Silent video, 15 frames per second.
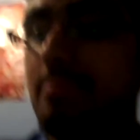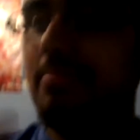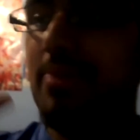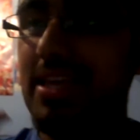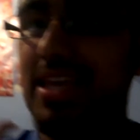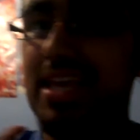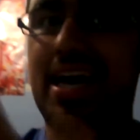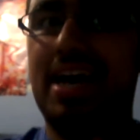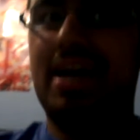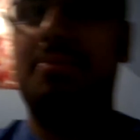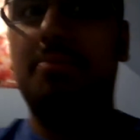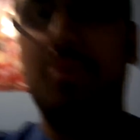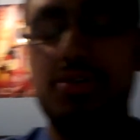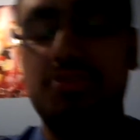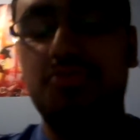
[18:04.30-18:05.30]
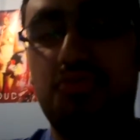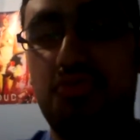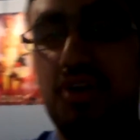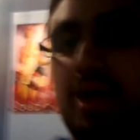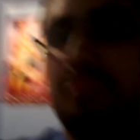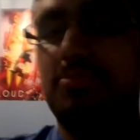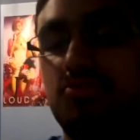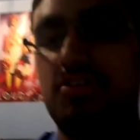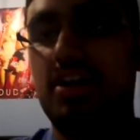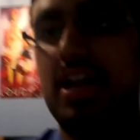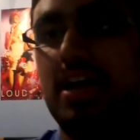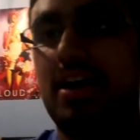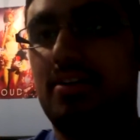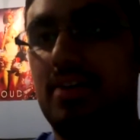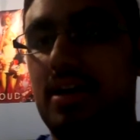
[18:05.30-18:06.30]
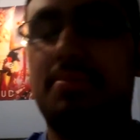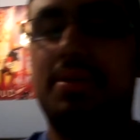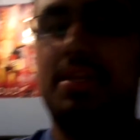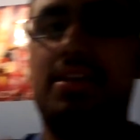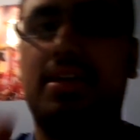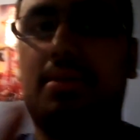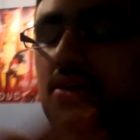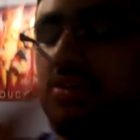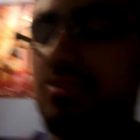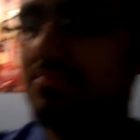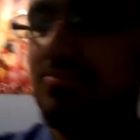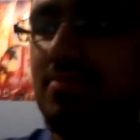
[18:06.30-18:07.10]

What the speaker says: But yeah, I'm on Fraps right now. I mean, I'm on